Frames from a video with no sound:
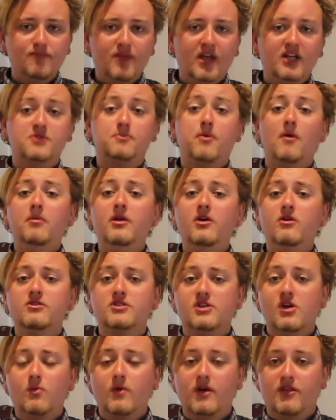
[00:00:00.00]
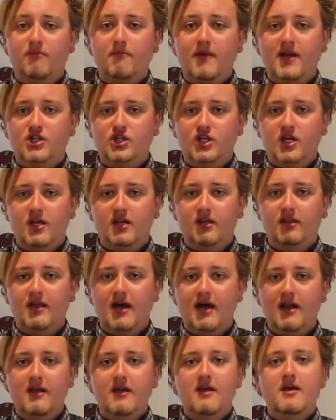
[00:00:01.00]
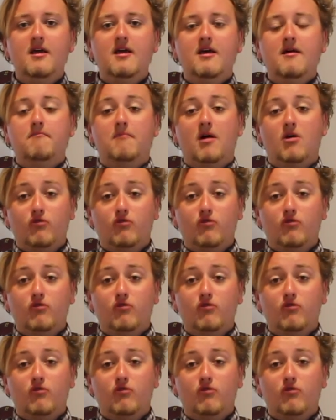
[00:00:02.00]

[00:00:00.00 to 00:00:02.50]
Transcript: It's probably also worth mentioning that my